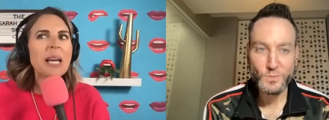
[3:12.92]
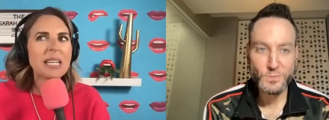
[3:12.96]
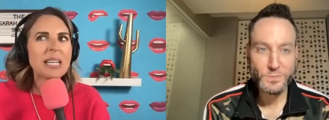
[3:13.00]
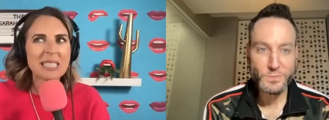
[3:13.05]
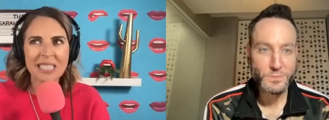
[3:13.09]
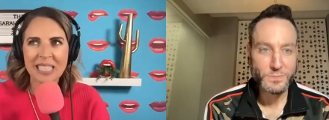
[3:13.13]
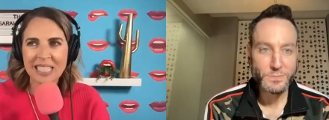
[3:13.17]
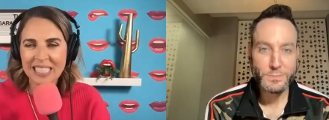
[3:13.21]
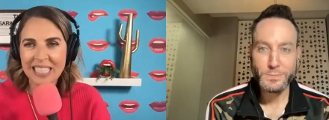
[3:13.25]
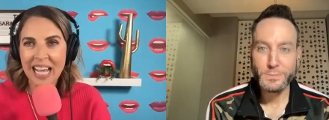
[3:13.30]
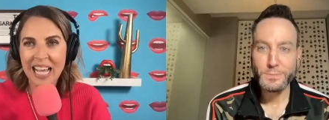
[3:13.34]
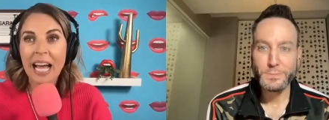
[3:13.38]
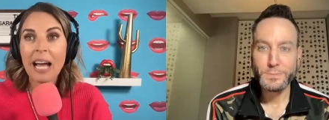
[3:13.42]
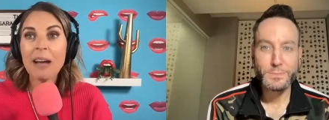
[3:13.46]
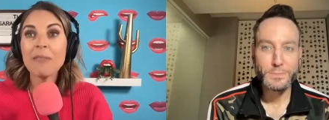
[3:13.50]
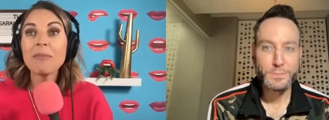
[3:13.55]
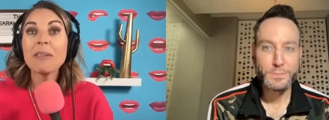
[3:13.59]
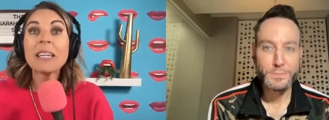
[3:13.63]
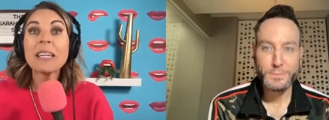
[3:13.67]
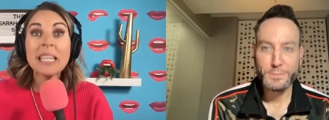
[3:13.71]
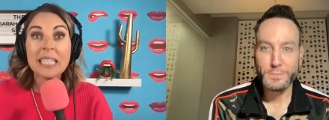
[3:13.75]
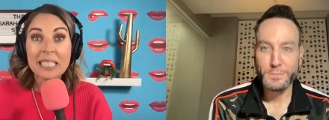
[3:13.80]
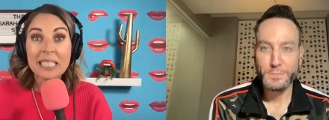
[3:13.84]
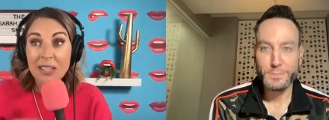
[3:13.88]
Speaker 1: is this guy? I'm
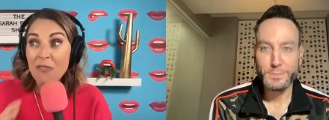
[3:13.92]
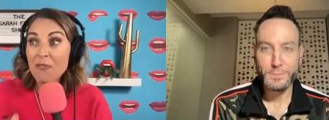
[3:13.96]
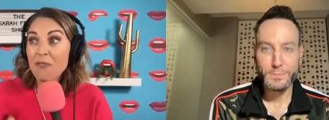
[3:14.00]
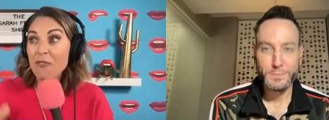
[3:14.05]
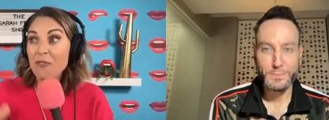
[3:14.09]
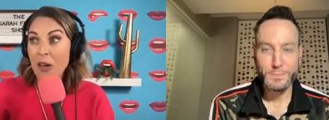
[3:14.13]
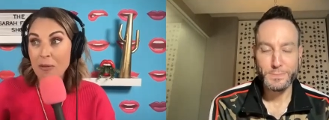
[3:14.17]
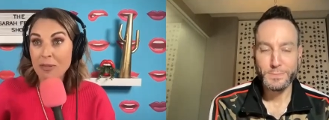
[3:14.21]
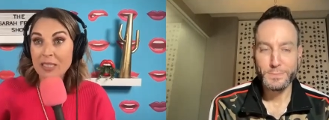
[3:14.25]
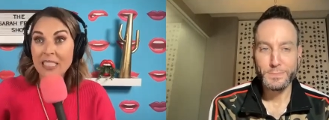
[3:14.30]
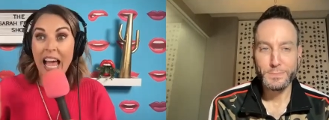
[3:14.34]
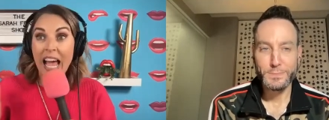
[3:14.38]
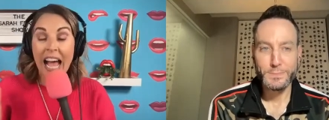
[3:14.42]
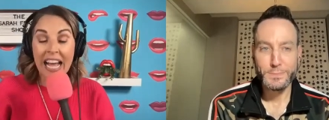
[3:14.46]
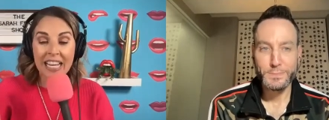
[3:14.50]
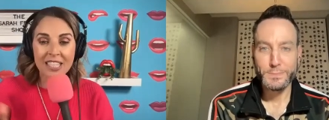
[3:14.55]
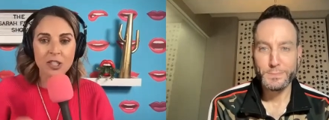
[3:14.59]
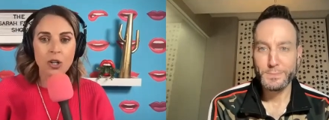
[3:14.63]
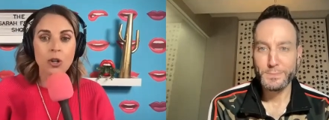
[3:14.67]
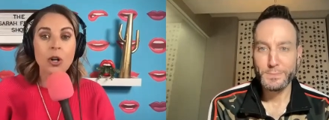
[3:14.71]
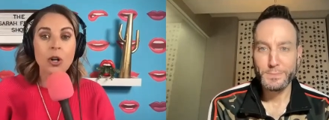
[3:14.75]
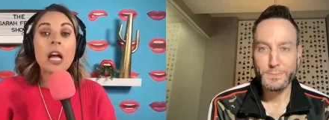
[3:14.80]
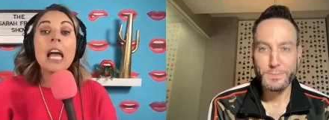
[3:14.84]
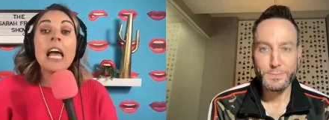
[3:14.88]
like, he's a famous
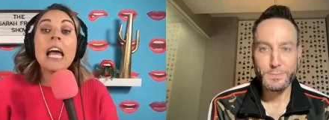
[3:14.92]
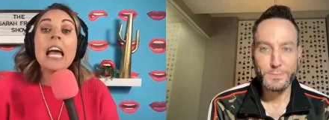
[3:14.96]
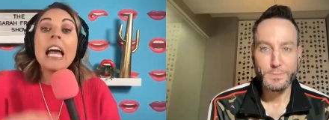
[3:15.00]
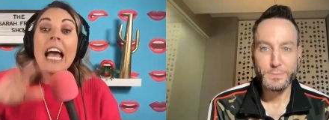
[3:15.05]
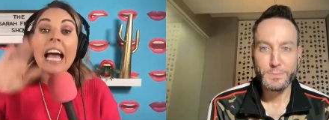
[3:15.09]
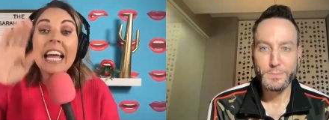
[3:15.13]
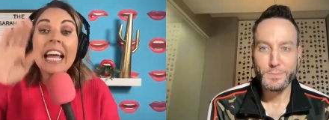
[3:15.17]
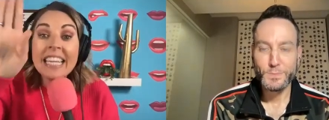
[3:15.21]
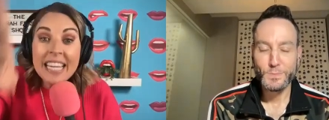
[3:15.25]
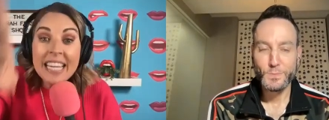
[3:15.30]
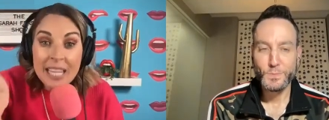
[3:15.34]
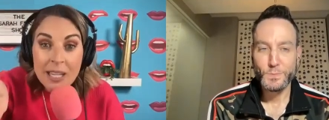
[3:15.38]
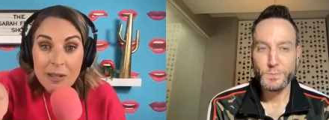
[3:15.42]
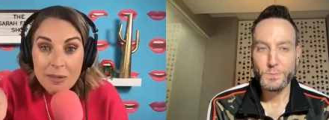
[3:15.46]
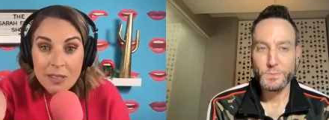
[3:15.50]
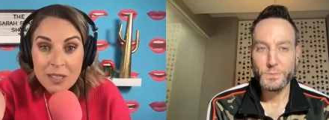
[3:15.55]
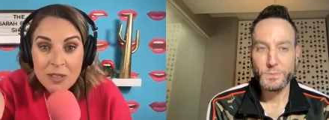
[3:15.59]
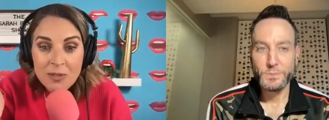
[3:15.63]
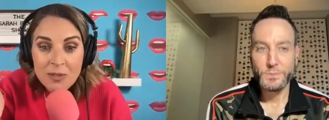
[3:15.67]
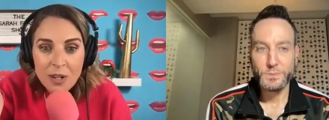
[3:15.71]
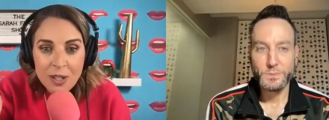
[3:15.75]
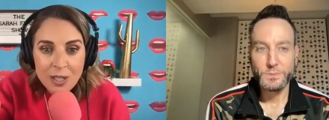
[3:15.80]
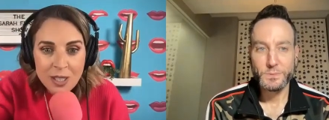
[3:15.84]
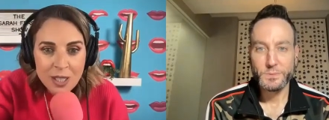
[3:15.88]
actor. And he was
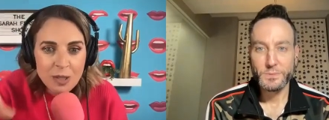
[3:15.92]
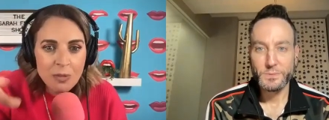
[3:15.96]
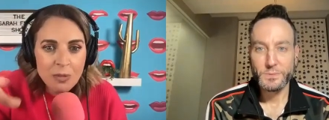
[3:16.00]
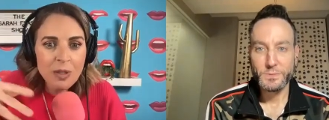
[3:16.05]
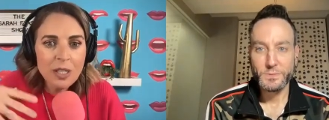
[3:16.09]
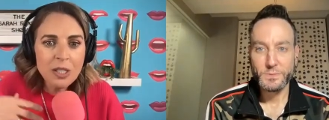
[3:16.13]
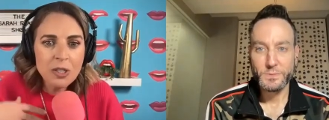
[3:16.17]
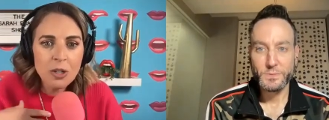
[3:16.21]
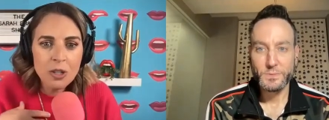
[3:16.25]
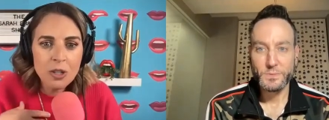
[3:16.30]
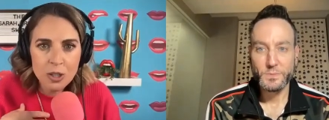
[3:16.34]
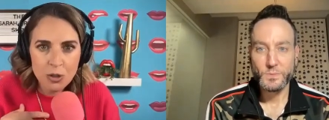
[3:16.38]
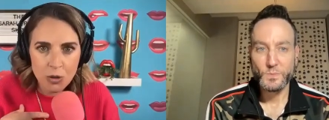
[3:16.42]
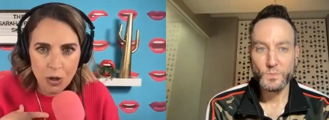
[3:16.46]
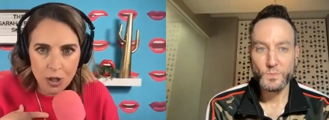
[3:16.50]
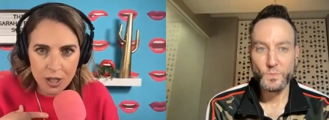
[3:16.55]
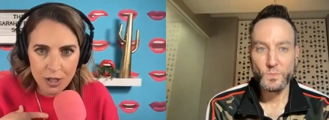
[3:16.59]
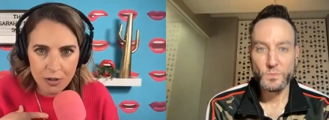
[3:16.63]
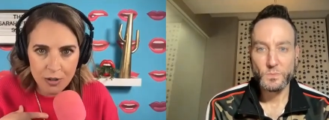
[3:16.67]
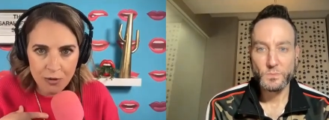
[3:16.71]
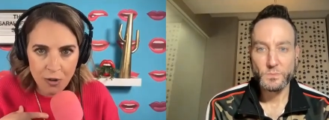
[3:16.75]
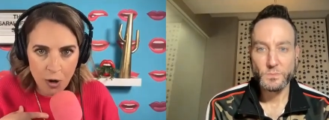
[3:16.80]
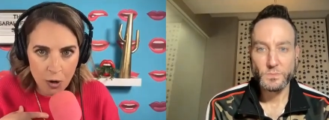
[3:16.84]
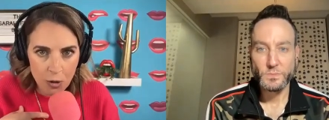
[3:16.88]
very sweet, took a
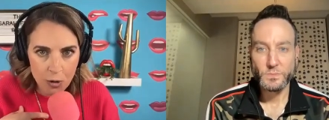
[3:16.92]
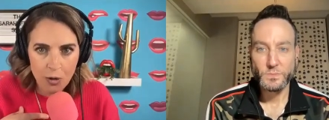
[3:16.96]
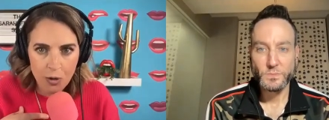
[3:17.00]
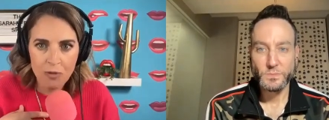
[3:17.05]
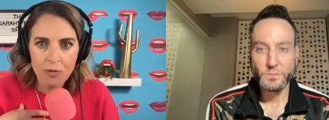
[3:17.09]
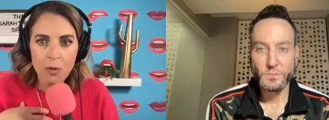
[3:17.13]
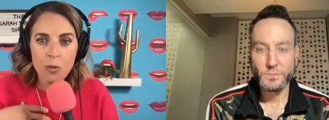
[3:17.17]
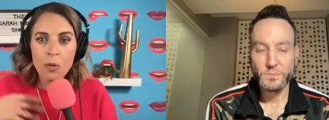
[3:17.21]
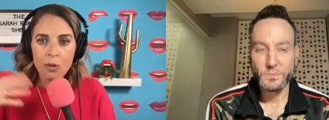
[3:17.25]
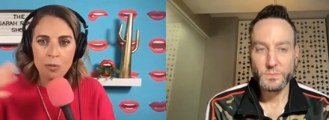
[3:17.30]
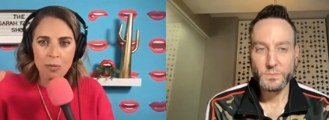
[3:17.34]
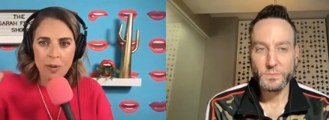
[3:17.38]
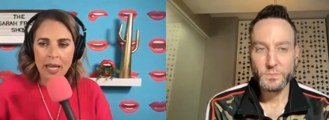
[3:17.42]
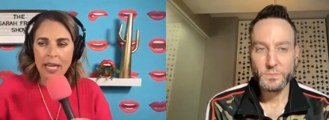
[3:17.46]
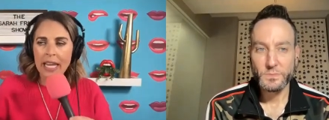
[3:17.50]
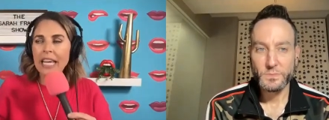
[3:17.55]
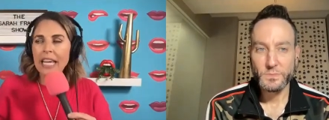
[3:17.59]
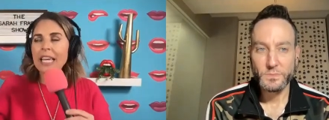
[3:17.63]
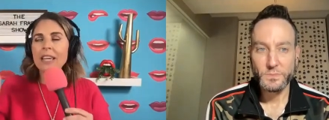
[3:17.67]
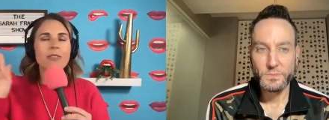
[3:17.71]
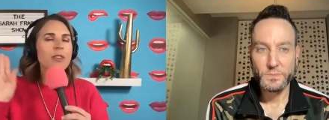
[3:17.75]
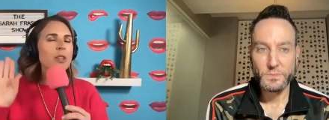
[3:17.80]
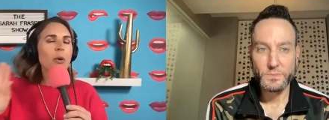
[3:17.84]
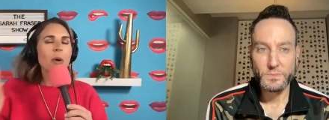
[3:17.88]
drunken photo with me,
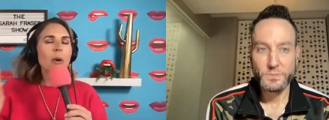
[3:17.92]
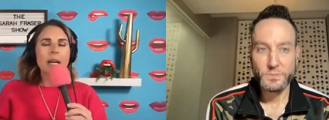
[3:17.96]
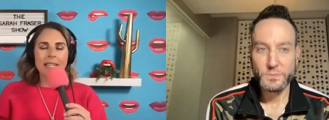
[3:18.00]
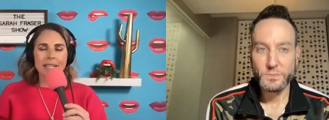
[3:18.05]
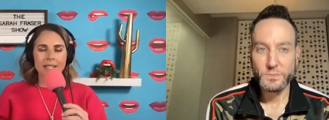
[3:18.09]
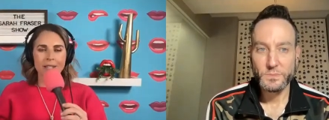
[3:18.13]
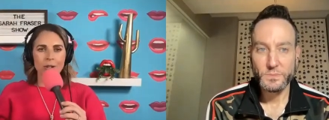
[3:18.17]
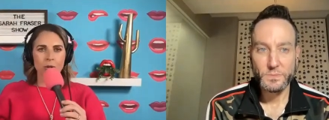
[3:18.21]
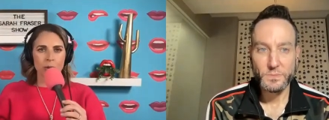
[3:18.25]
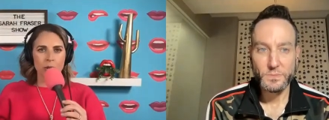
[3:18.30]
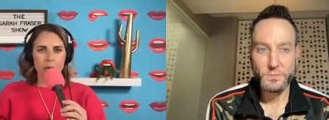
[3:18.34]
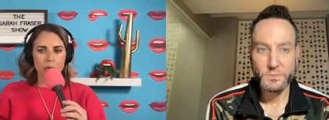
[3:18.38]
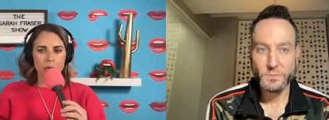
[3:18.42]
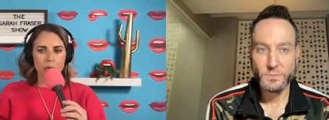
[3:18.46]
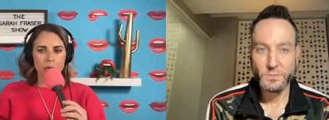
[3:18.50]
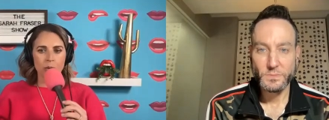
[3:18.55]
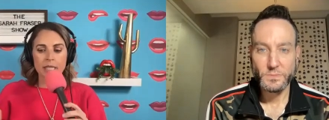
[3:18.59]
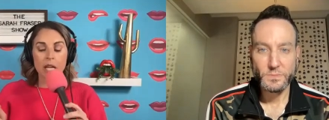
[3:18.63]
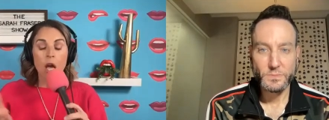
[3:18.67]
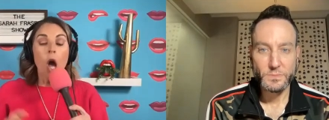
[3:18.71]
even though I didn't know who he was.